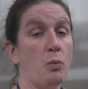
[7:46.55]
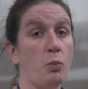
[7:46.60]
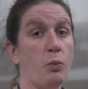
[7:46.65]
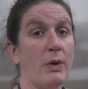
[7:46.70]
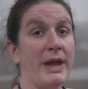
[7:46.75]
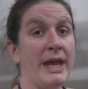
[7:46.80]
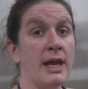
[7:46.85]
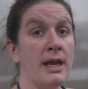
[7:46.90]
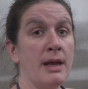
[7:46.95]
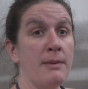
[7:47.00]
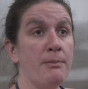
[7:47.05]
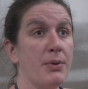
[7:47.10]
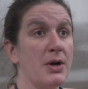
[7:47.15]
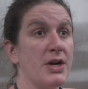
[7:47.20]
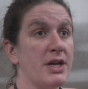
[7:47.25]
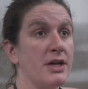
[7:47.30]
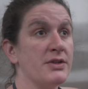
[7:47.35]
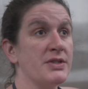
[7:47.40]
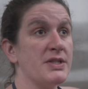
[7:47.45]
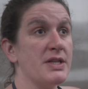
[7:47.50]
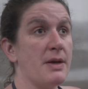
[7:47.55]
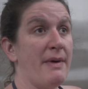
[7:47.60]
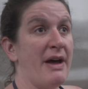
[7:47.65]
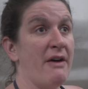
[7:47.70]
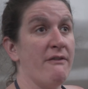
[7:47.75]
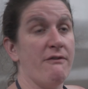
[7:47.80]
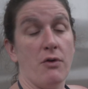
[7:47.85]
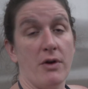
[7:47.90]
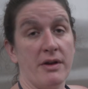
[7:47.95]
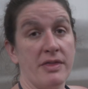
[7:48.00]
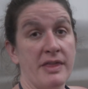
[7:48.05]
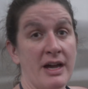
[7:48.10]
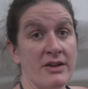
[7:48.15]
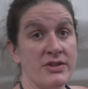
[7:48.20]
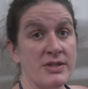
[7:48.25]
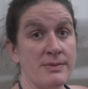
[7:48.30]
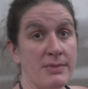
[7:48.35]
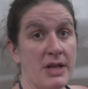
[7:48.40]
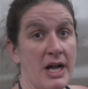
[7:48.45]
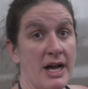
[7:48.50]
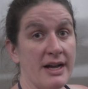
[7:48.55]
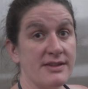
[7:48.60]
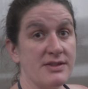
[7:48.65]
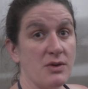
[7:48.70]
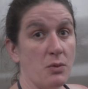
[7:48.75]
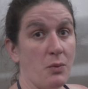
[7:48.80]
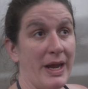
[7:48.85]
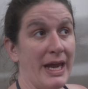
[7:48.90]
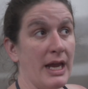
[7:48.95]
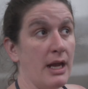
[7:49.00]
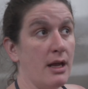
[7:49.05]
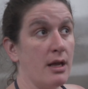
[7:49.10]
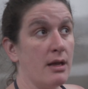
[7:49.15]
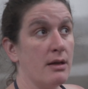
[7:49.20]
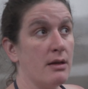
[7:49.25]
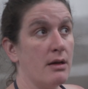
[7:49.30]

We produce about 4,000 blocks a week.